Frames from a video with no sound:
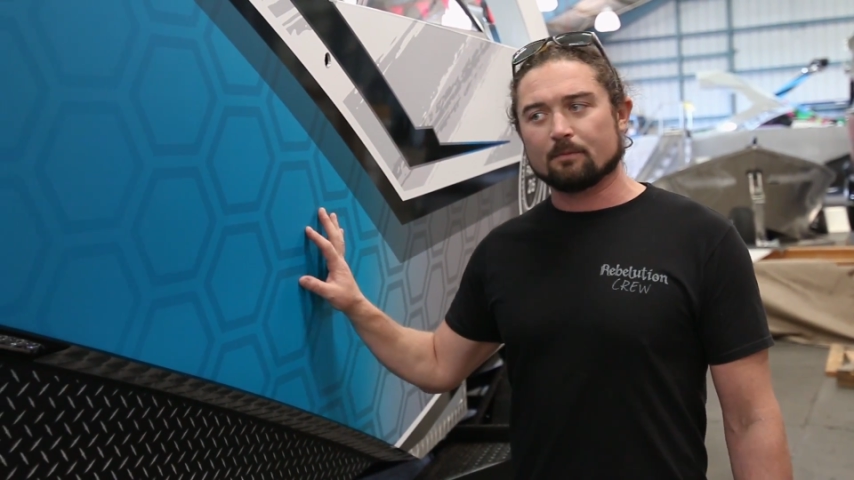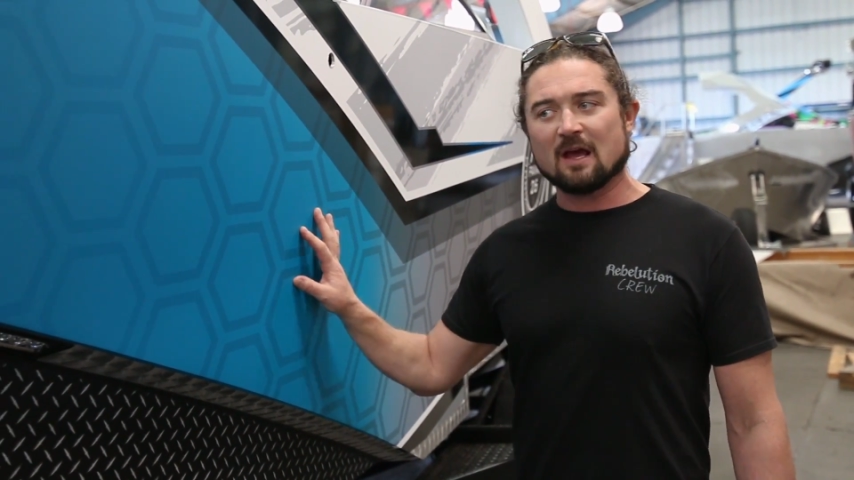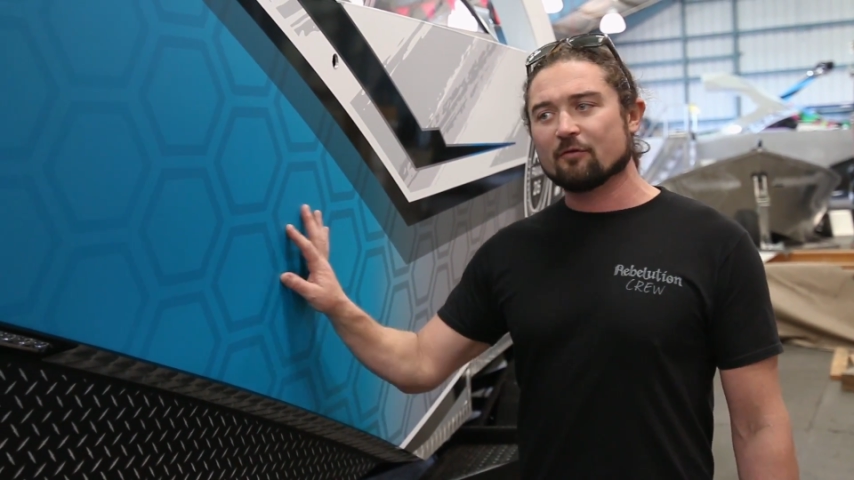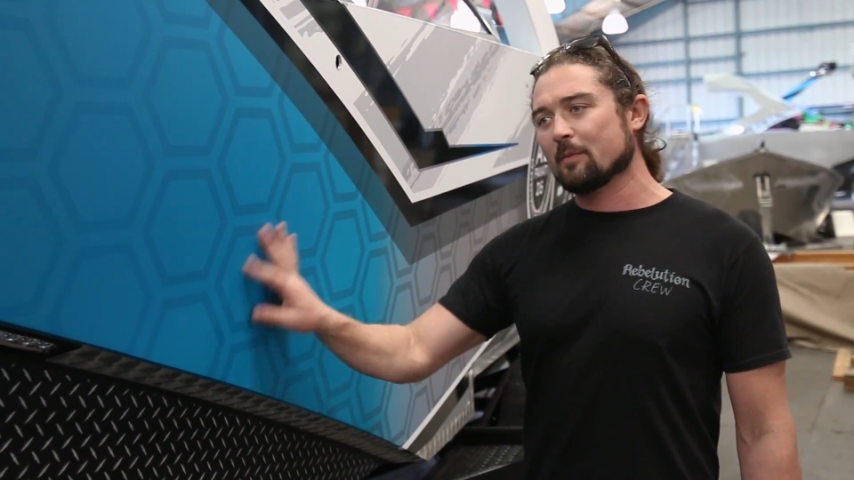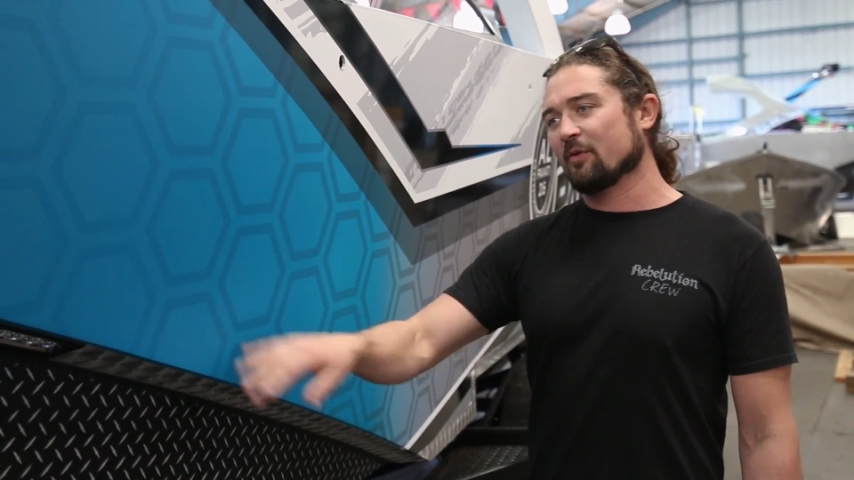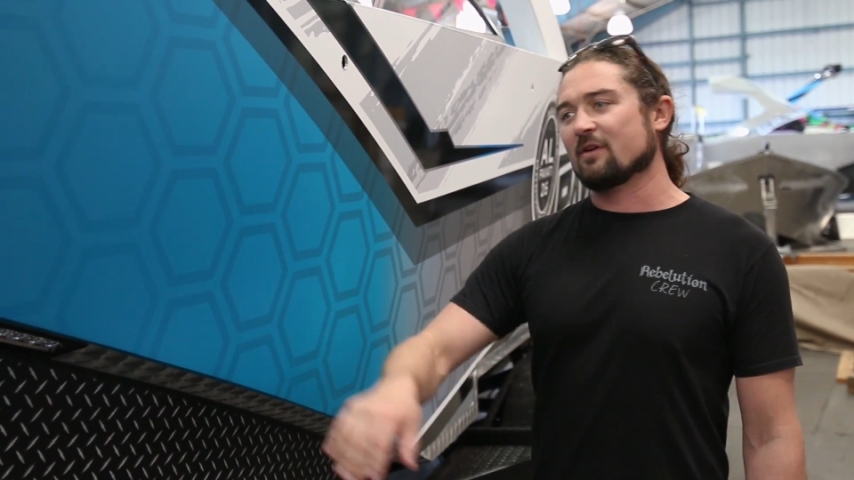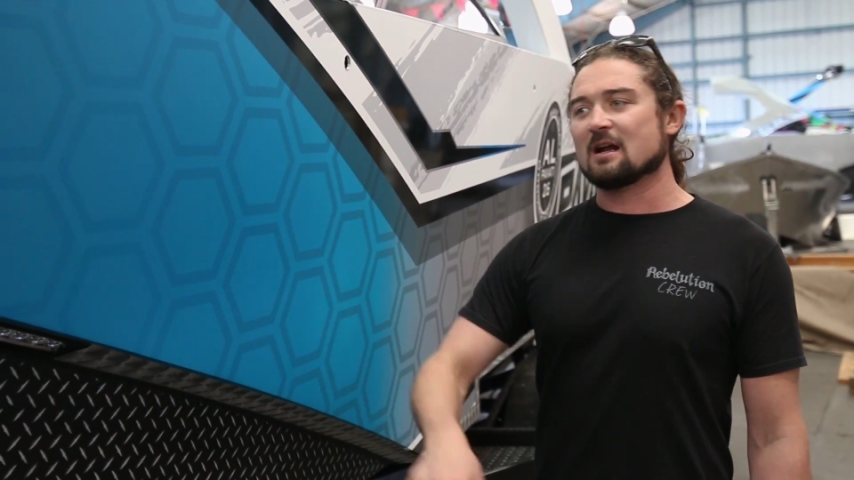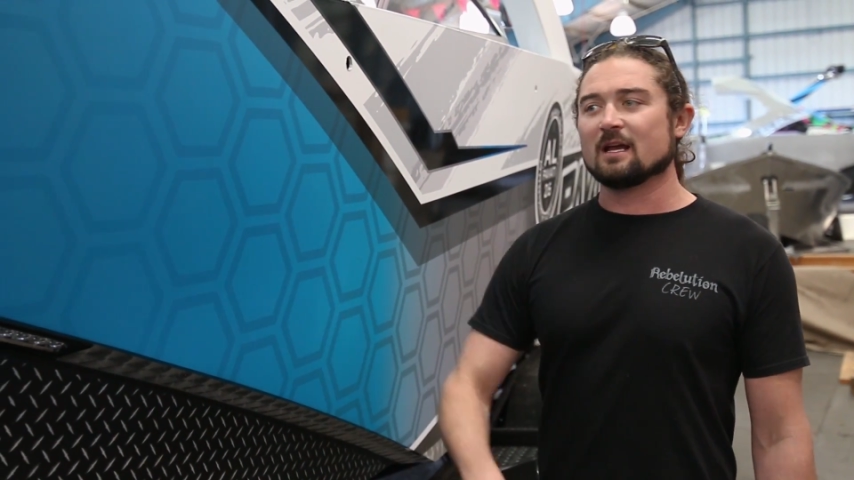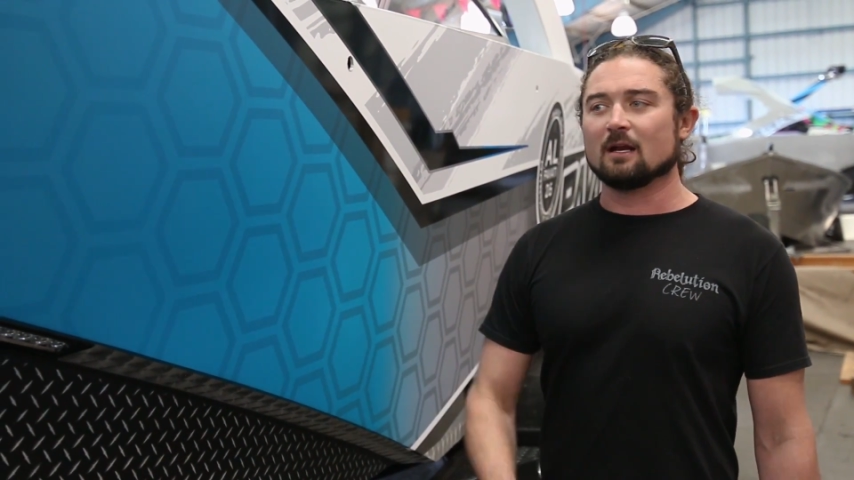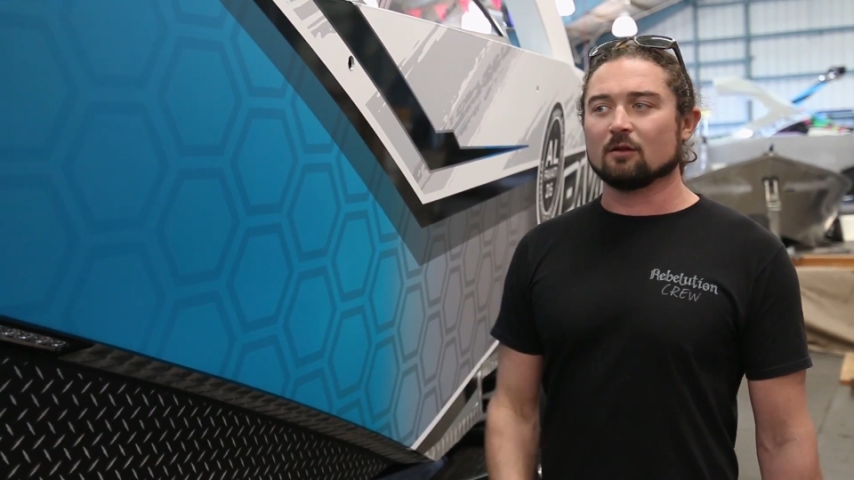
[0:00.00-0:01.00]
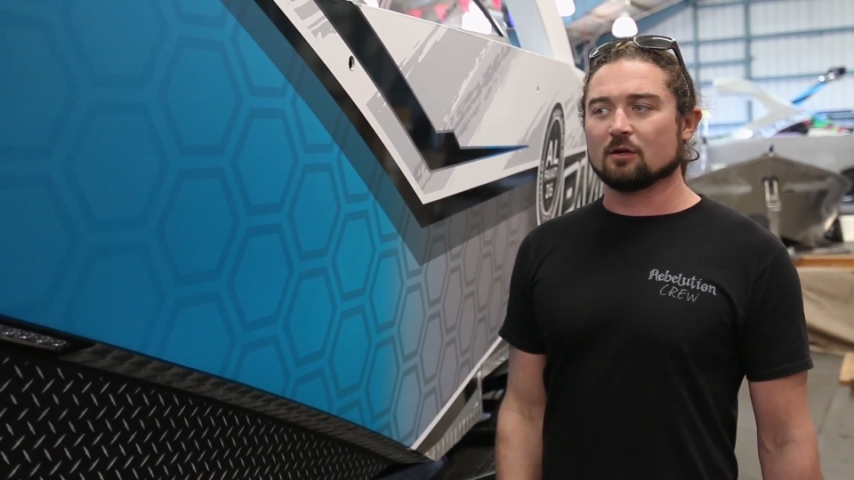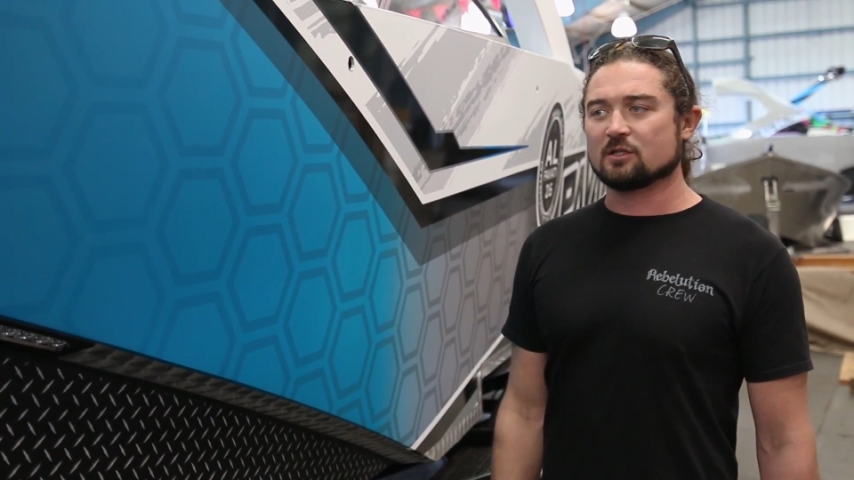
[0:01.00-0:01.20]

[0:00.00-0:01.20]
every Pavati and it looks